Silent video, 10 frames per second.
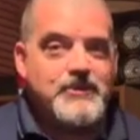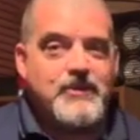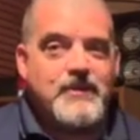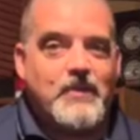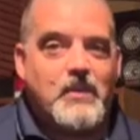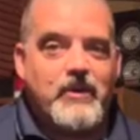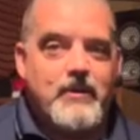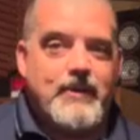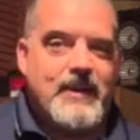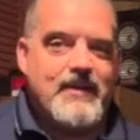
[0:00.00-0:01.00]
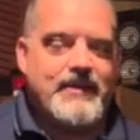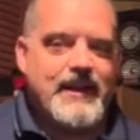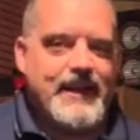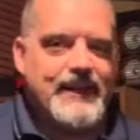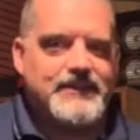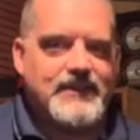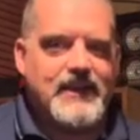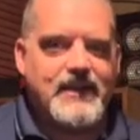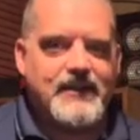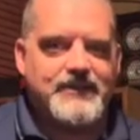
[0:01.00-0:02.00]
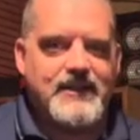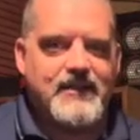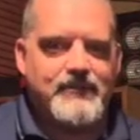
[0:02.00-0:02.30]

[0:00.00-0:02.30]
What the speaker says: You don't worry about having that headstock out there.